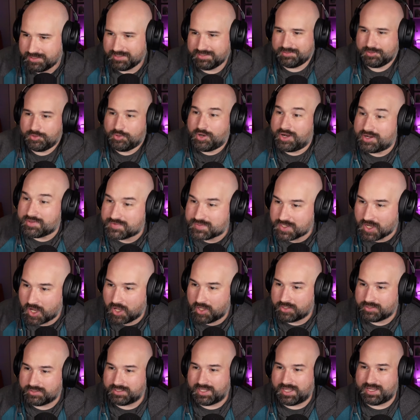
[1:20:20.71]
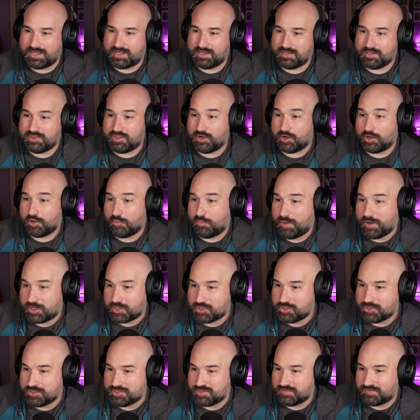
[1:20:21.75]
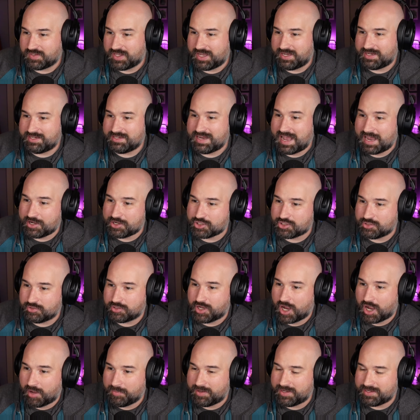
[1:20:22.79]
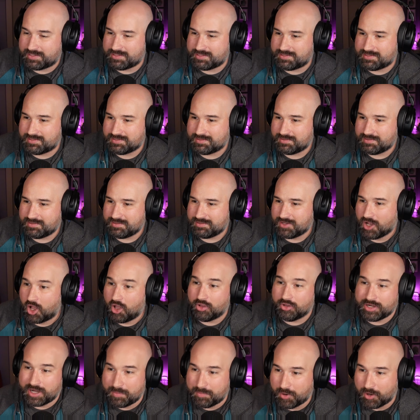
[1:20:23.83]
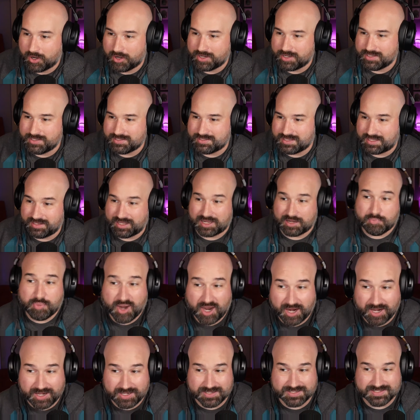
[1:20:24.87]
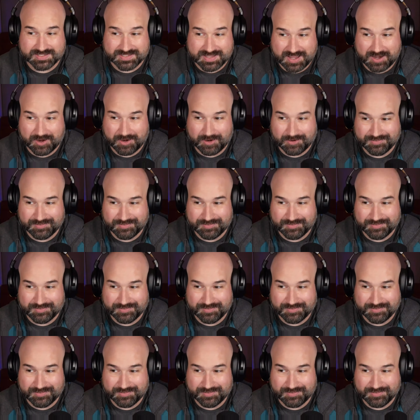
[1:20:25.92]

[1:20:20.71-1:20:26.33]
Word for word: grain of salt, like there are pictures of like national comics holiday parties and like Pine is there,